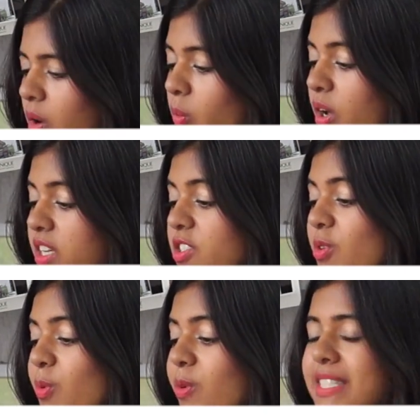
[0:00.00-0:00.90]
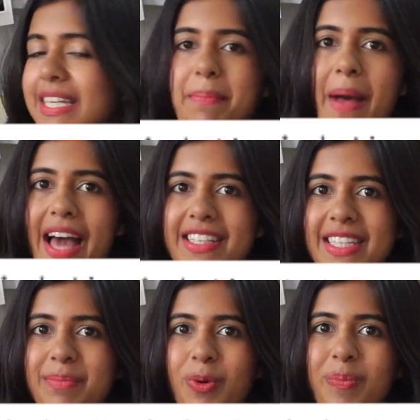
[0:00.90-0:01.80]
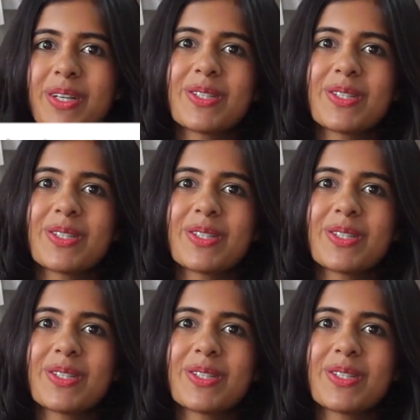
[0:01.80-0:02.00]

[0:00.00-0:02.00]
What is your most embarrassing moment?